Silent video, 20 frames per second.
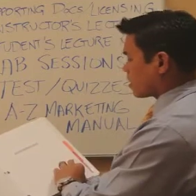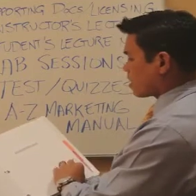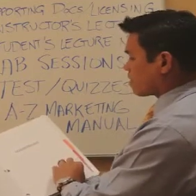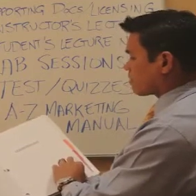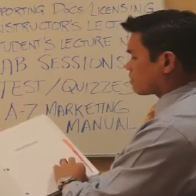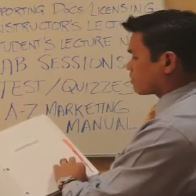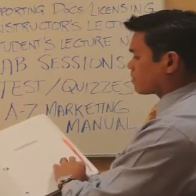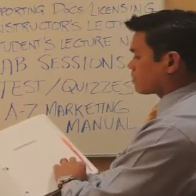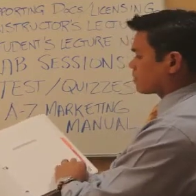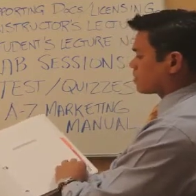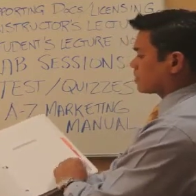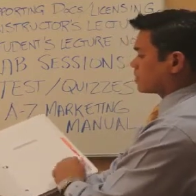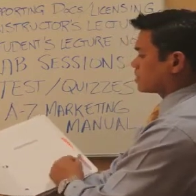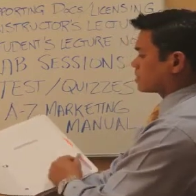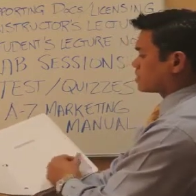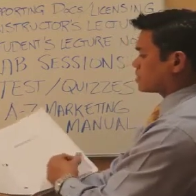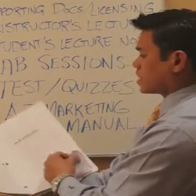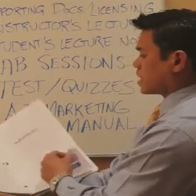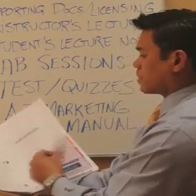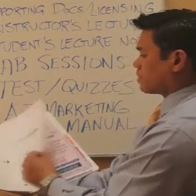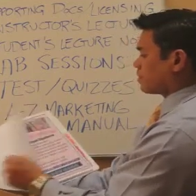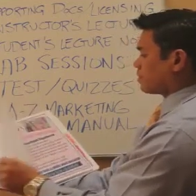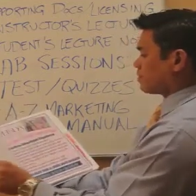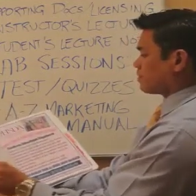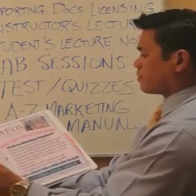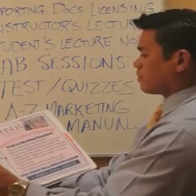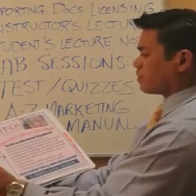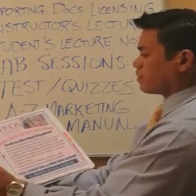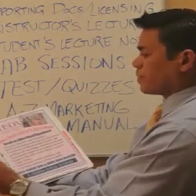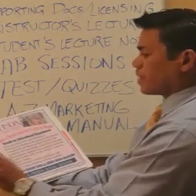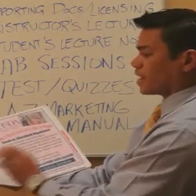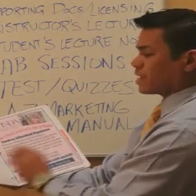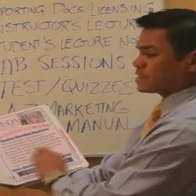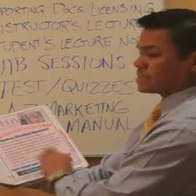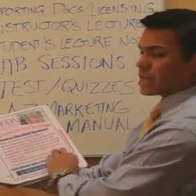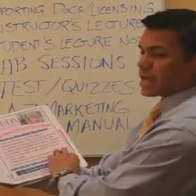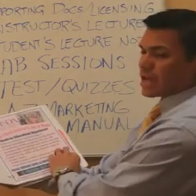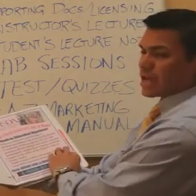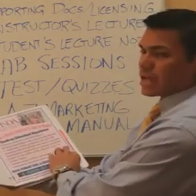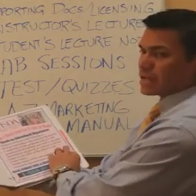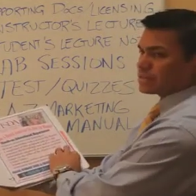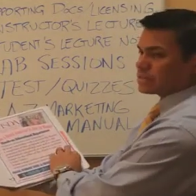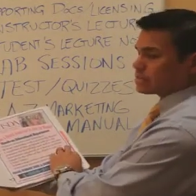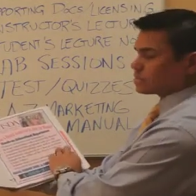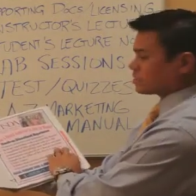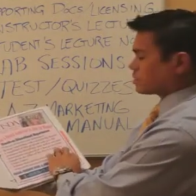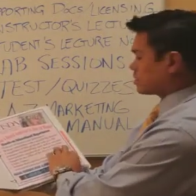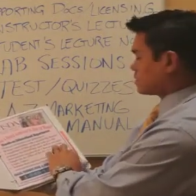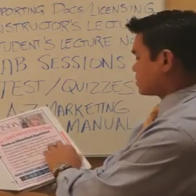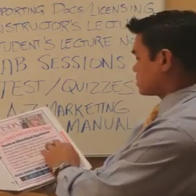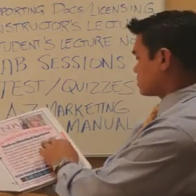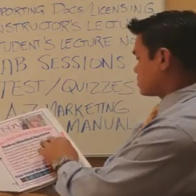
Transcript: have sample full-page ads.